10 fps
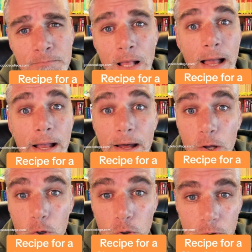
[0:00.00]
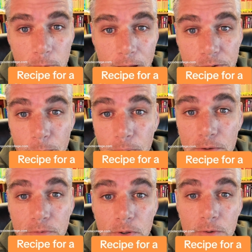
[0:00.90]
I got a good recipe
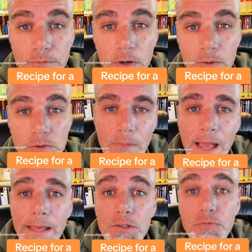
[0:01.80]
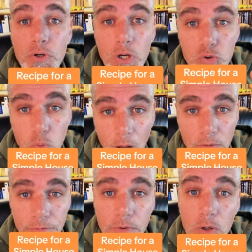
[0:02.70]
for you folks. It's for a
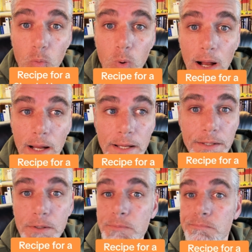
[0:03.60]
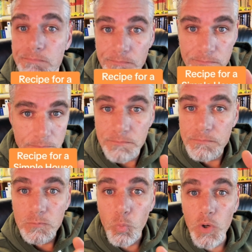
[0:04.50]
12-foot wide
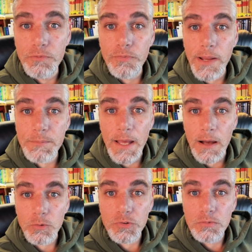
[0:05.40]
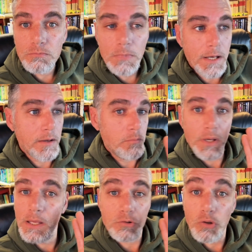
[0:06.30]
wood framed house. It can be
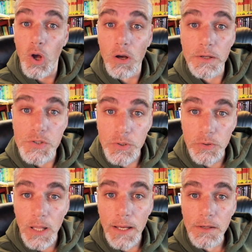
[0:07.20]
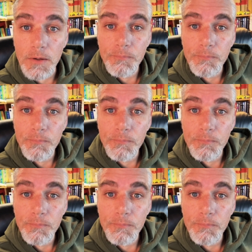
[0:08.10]
as long as you'd like,